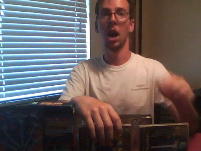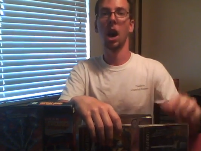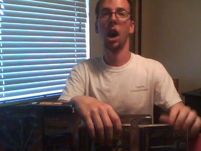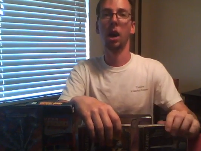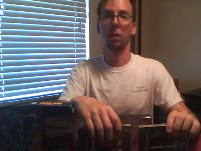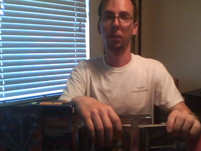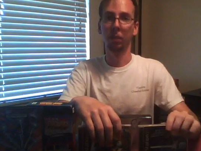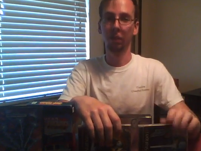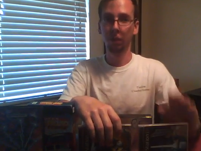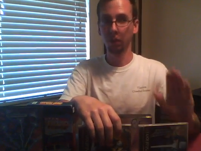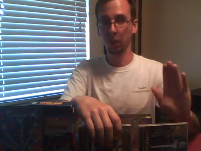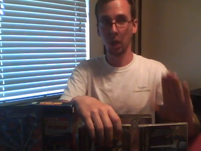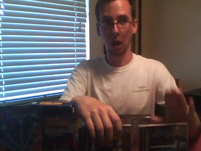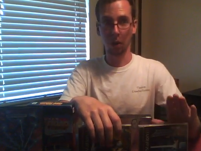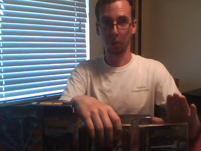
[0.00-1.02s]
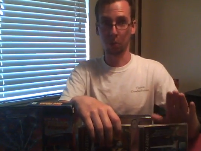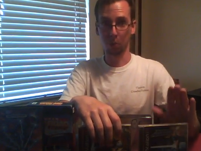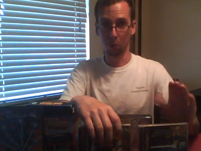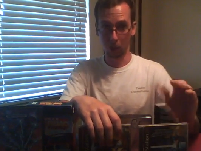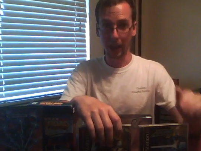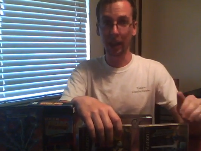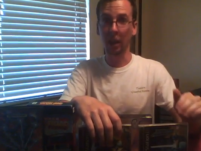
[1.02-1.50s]
uh, a
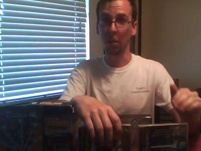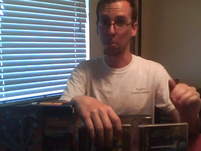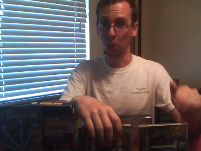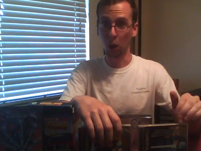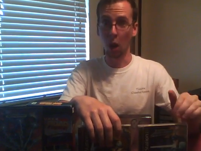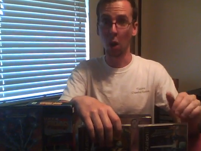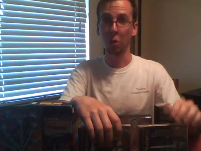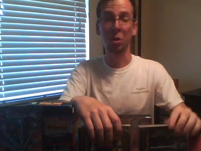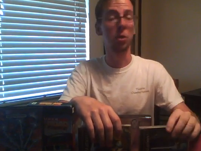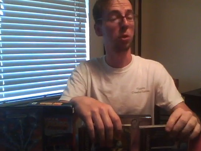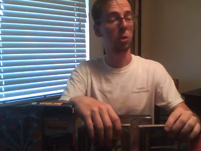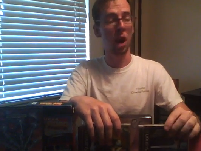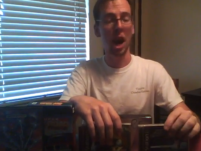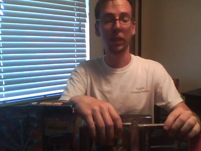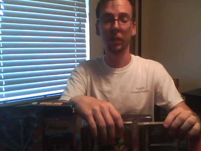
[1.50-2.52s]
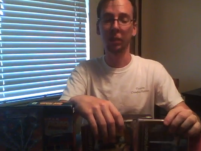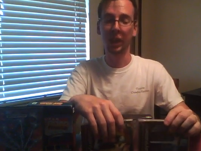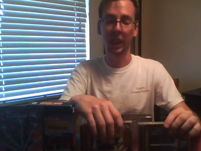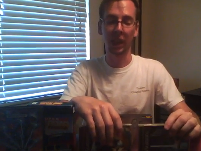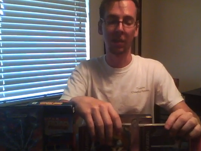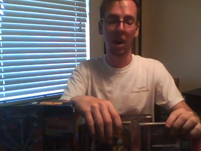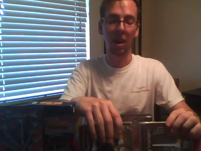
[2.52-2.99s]
link below. Subscribe him,
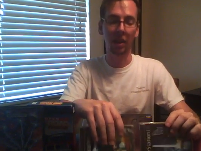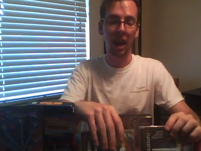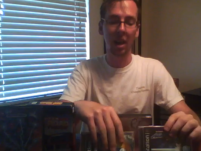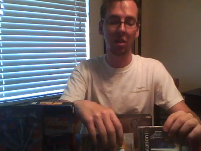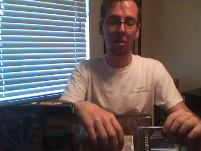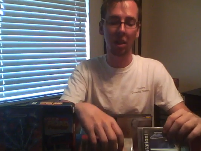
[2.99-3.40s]
check him out, guys.